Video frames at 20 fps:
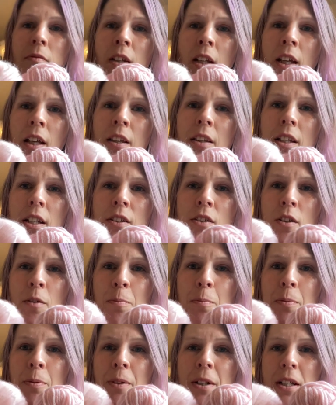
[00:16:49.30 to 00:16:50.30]
And these are
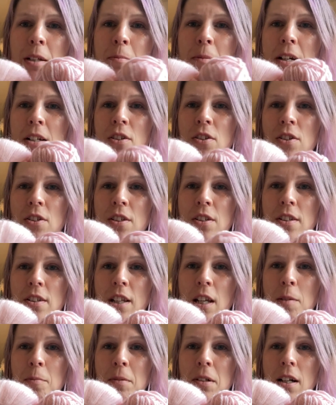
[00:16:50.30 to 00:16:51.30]
pretty much the
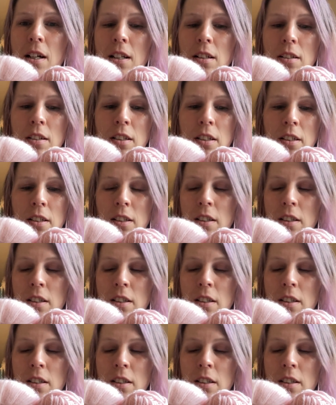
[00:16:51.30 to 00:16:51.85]
same color.